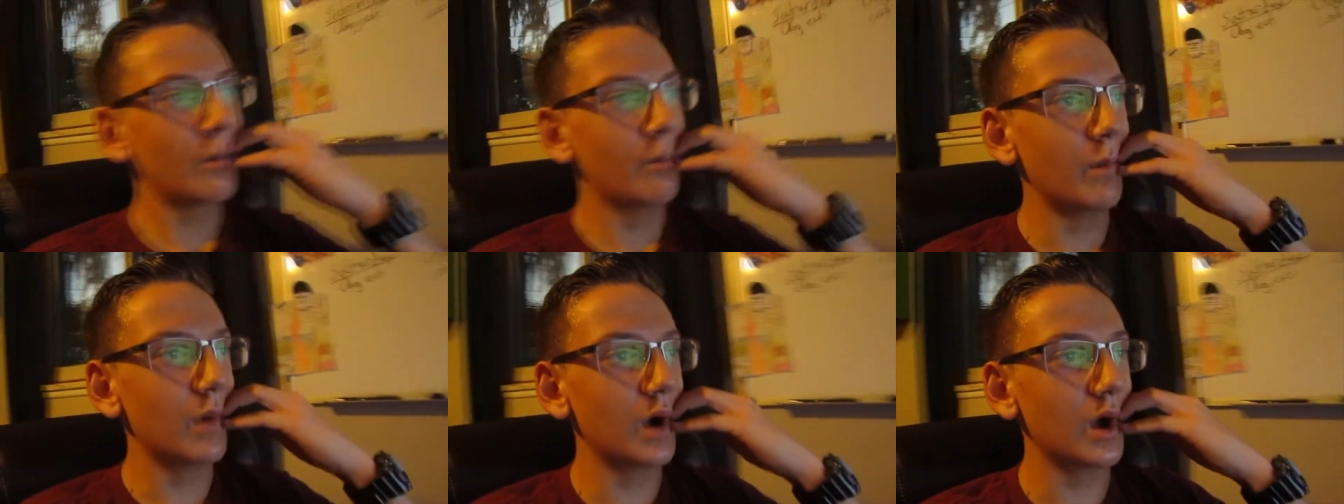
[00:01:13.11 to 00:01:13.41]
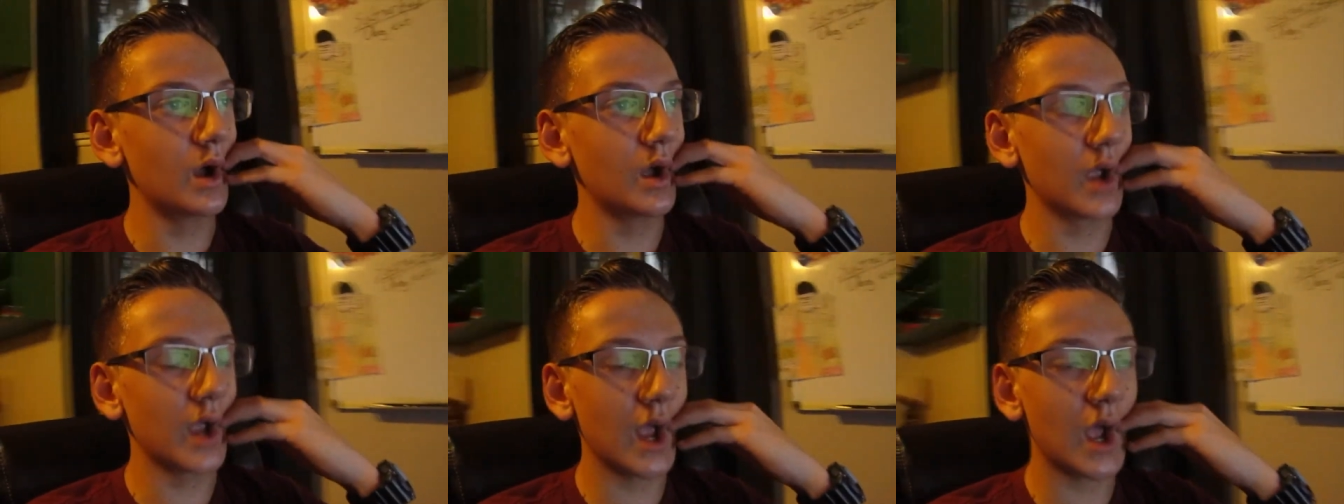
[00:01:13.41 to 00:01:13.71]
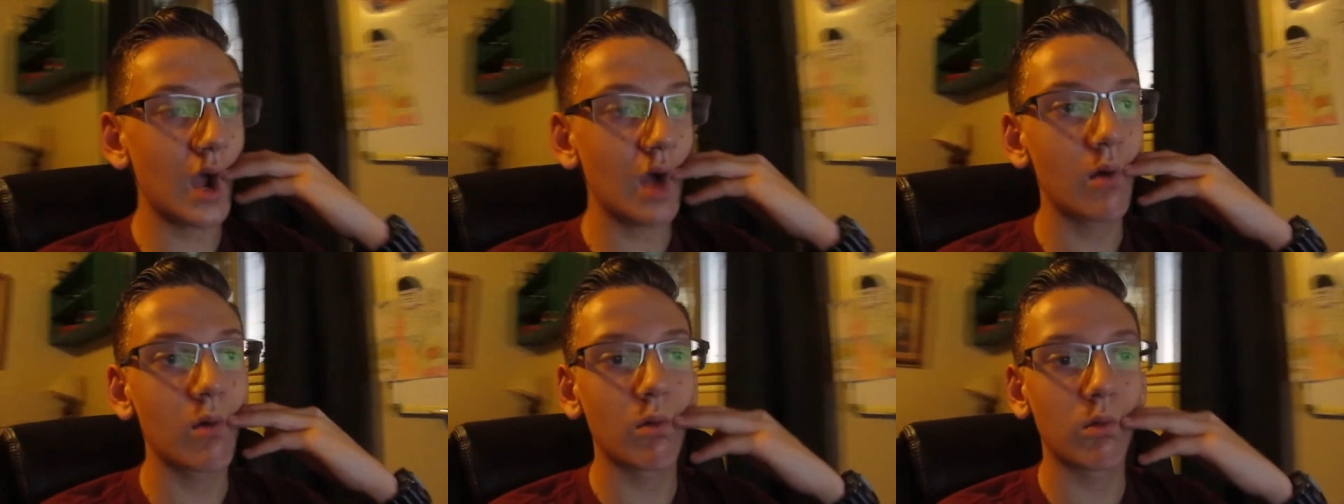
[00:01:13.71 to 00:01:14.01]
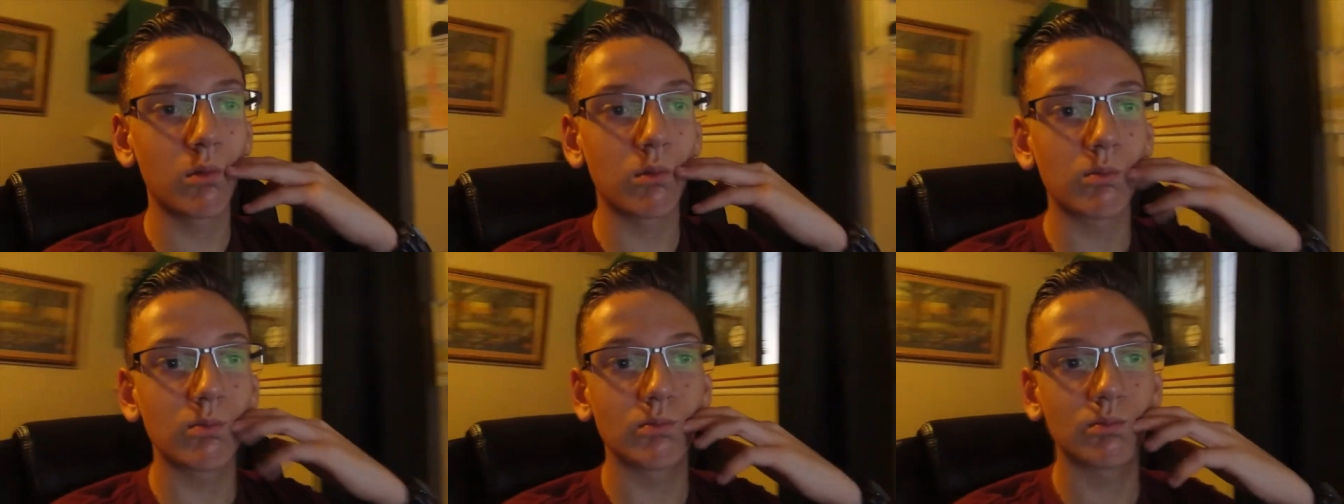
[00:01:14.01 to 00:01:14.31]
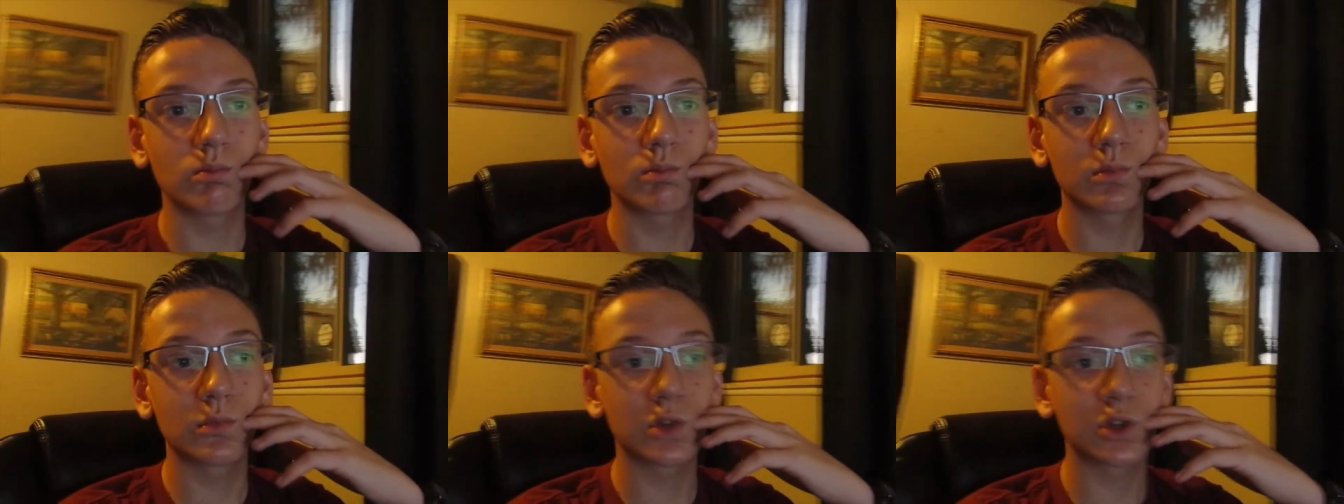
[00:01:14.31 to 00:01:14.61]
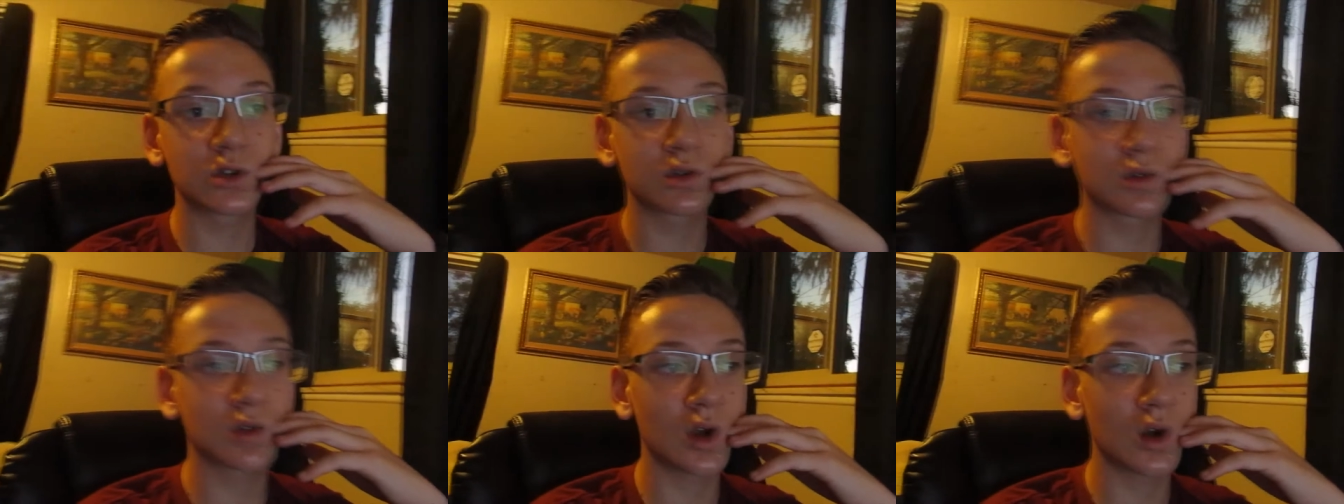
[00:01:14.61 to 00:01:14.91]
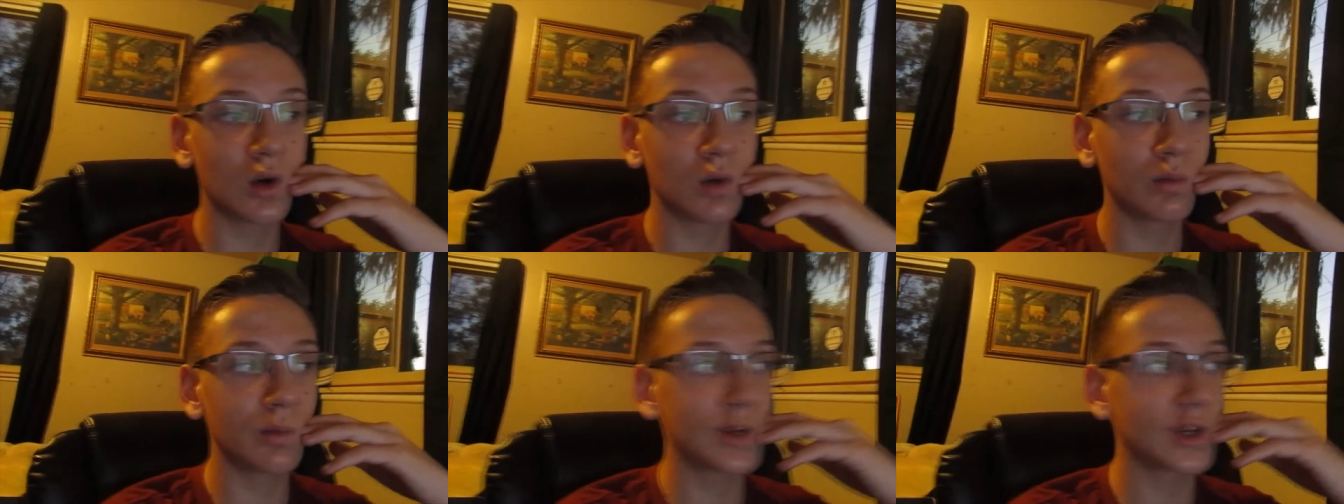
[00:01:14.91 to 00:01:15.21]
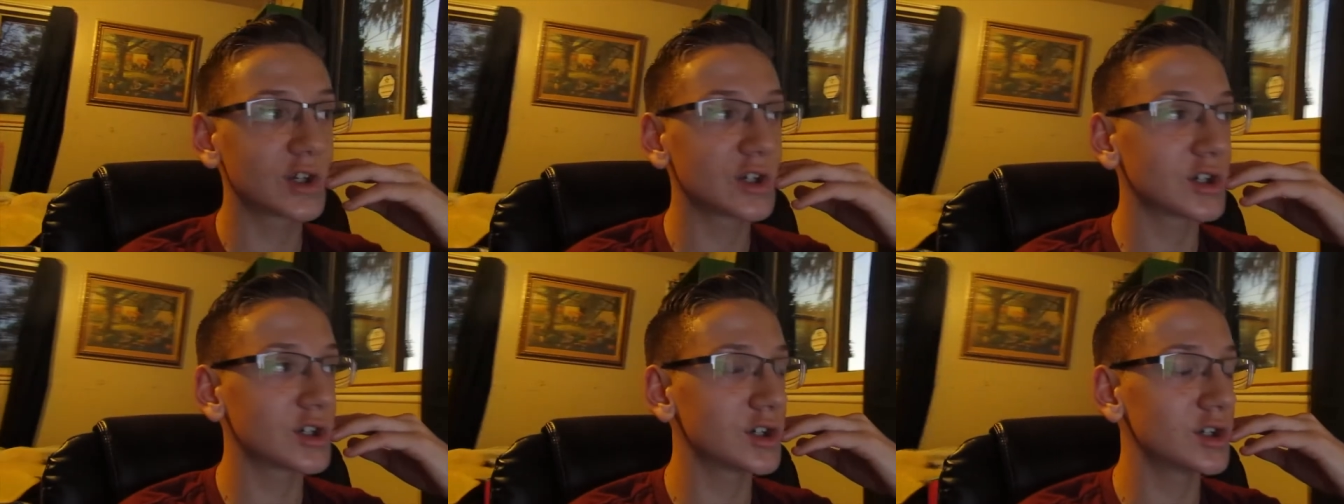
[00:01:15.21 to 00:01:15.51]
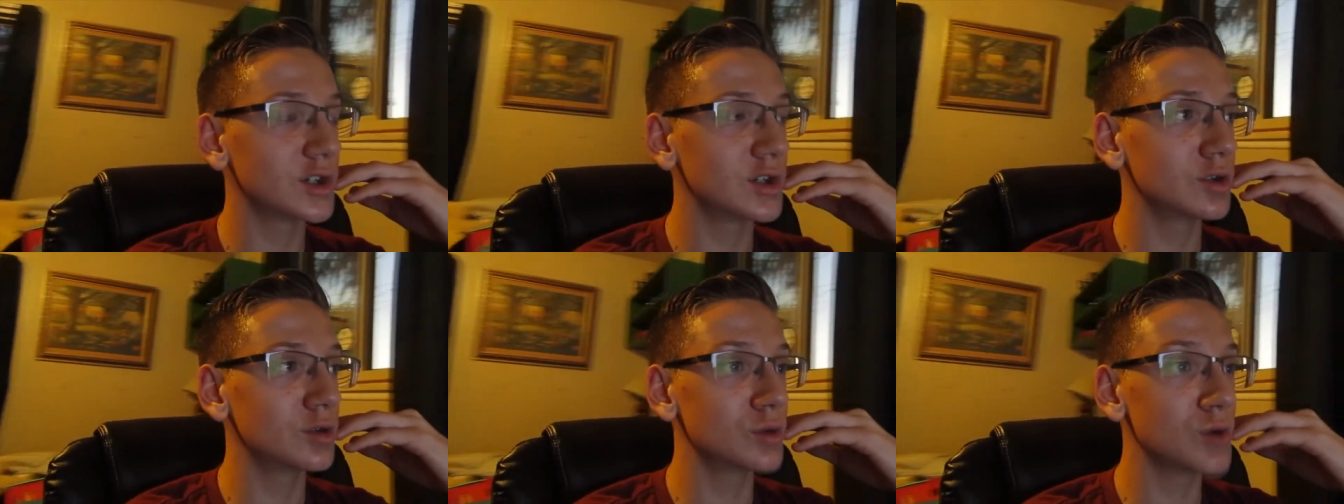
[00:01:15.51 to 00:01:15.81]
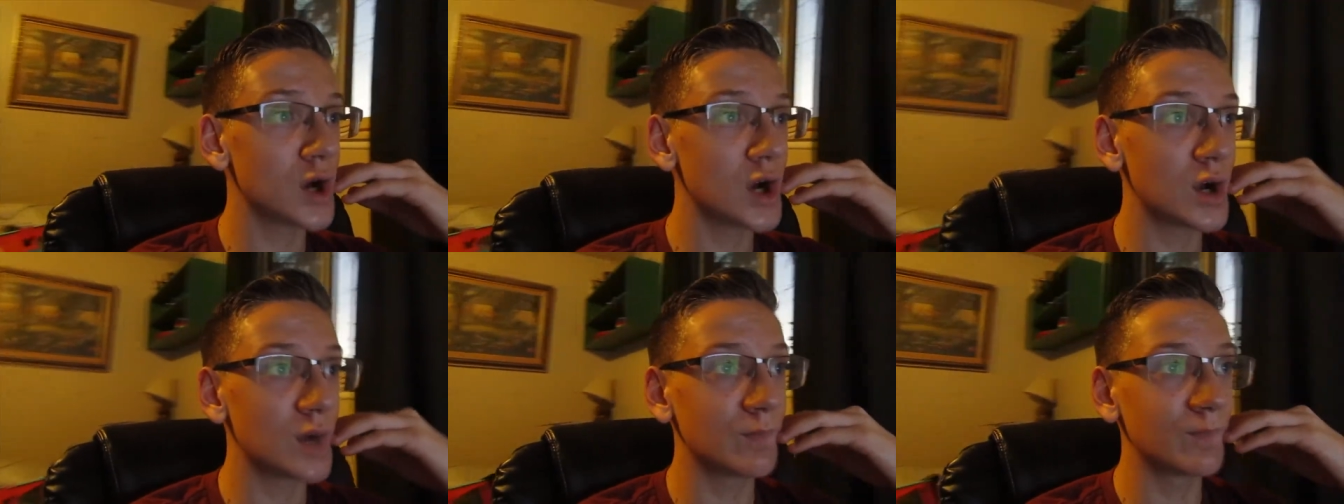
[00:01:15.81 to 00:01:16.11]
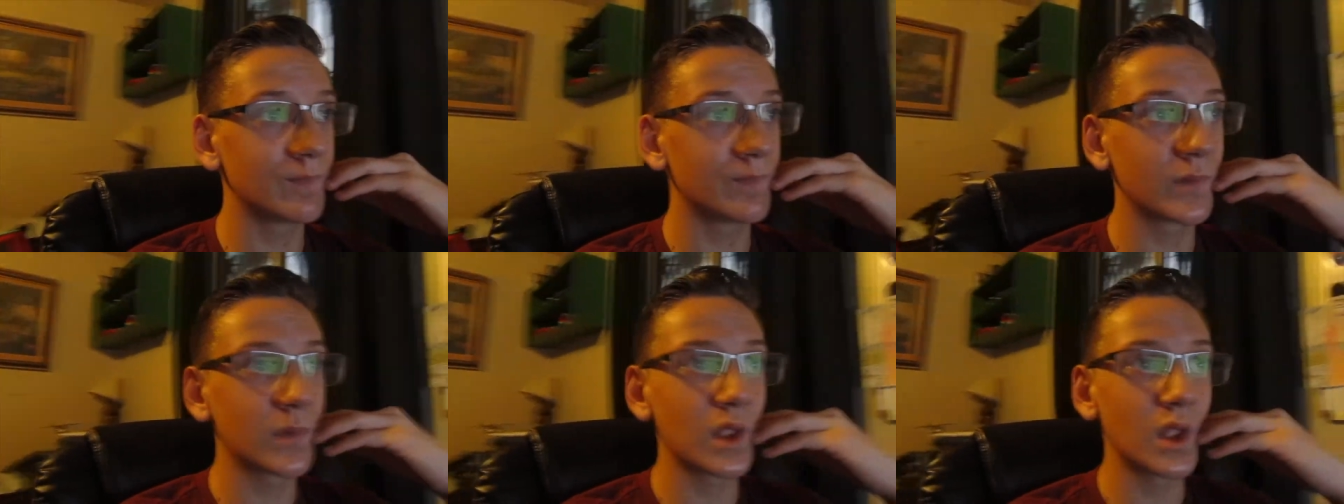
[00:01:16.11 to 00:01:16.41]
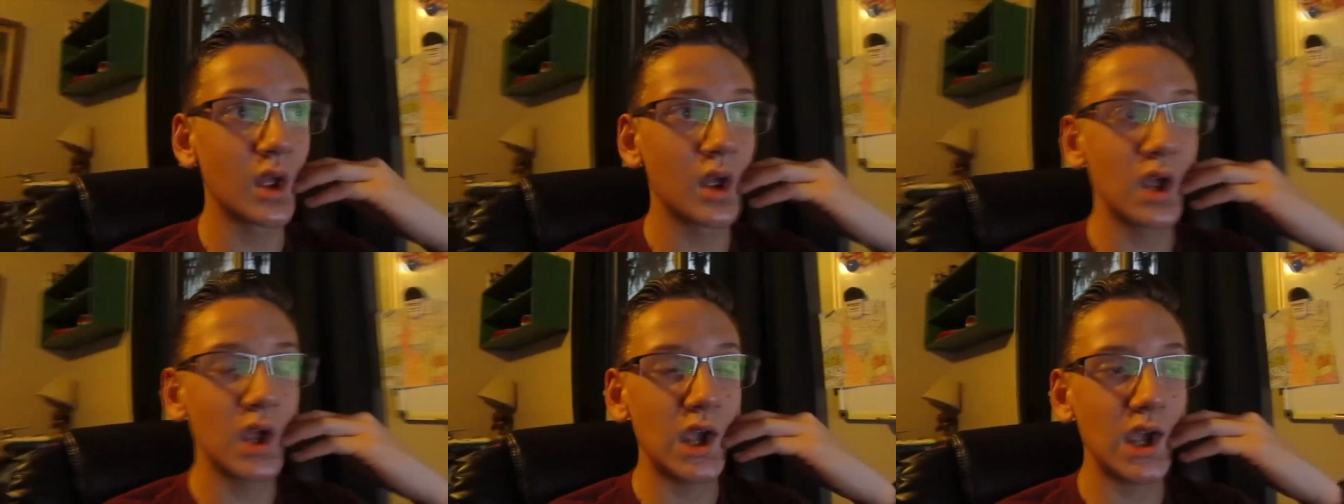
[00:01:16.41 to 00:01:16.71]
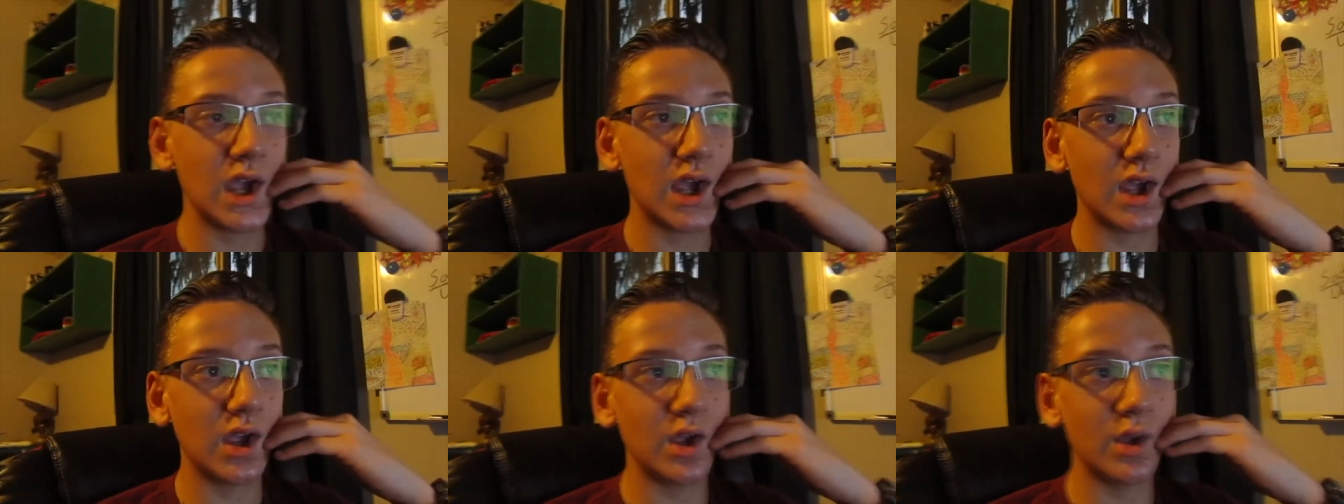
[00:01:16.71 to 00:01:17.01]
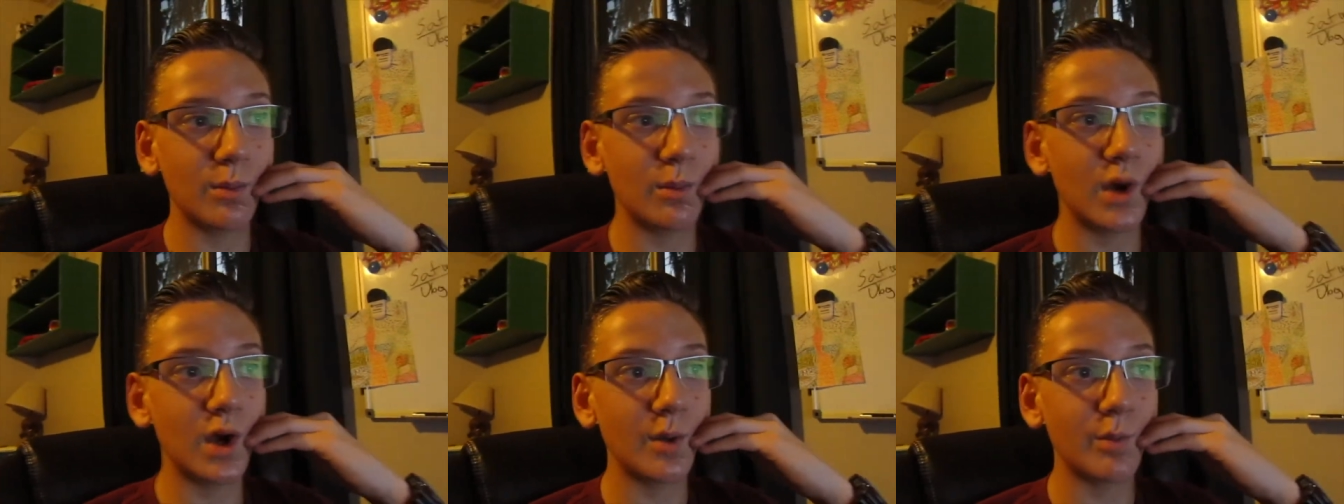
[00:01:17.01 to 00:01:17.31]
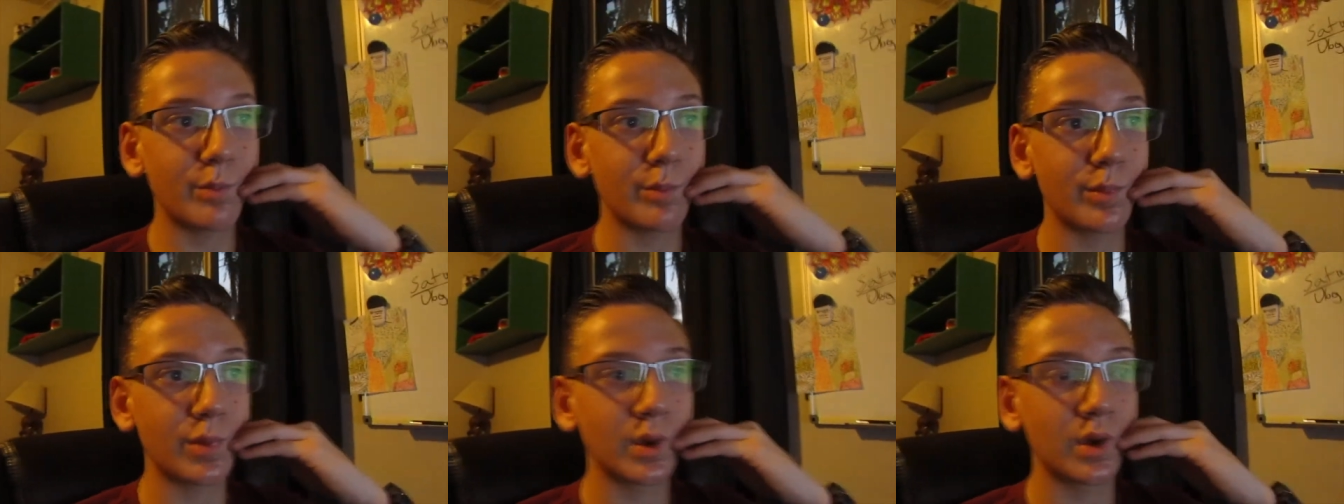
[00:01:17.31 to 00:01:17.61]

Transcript: But yeah, just go make sure you um, hit him up.